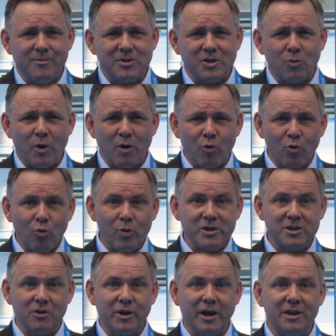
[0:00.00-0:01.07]
So we're
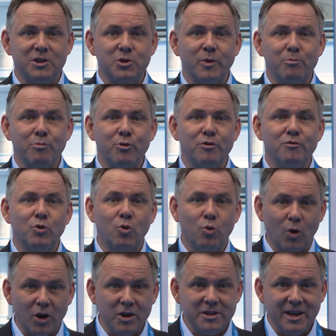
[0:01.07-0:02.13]
always looking to improve
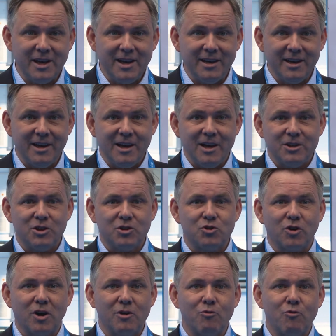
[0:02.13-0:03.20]
quality, to
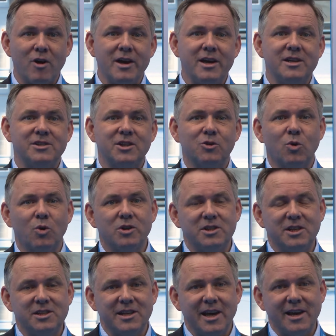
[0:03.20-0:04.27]
try and raise the
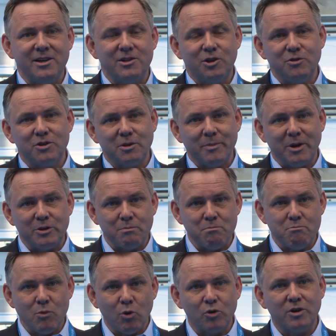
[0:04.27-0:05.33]
quality standards, use the most
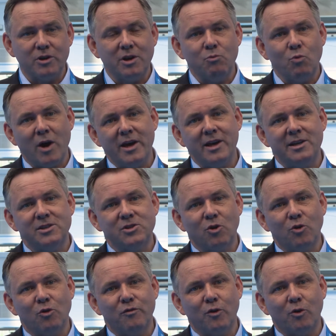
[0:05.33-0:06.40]
modern ways
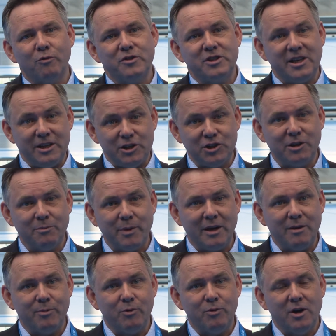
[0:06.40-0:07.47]
of teaching
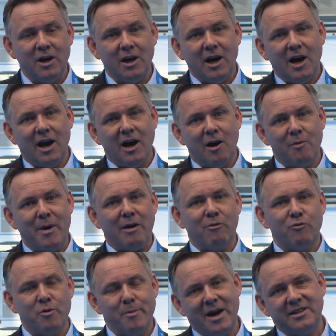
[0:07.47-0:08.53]
people about
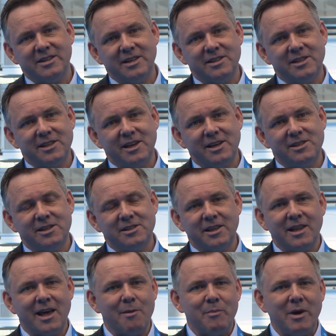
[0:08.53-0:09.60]
rheumatic diseases,
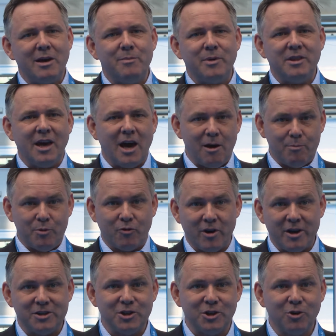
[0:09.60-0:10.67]
and that may be the
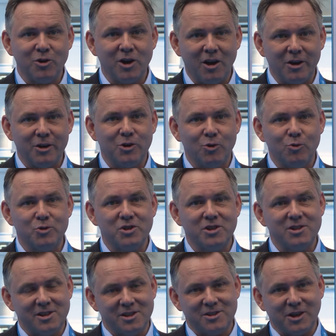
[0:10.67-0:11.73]
upgrade to the online
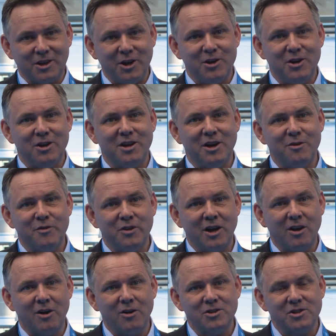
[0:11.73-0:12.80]
courses that's occurred over the
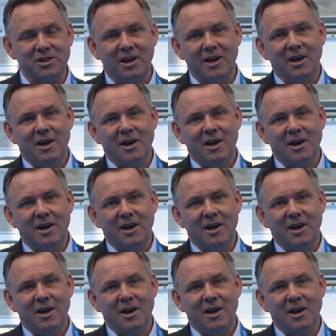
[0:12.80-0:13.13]
last